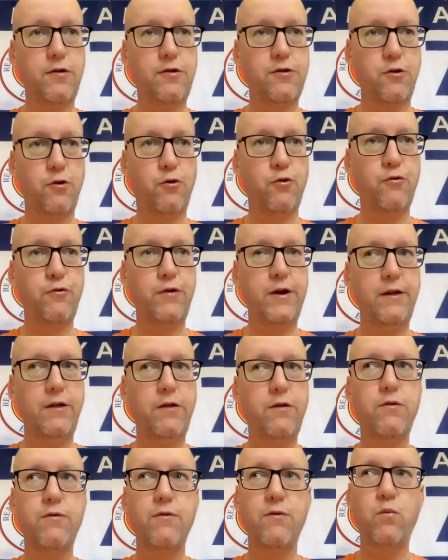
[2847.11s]

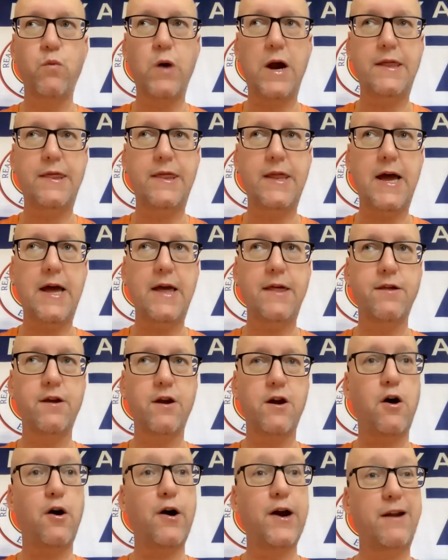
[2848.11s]
stories when there's
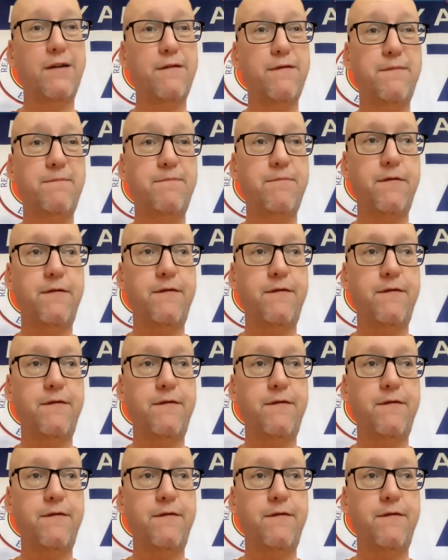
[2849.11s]
kind of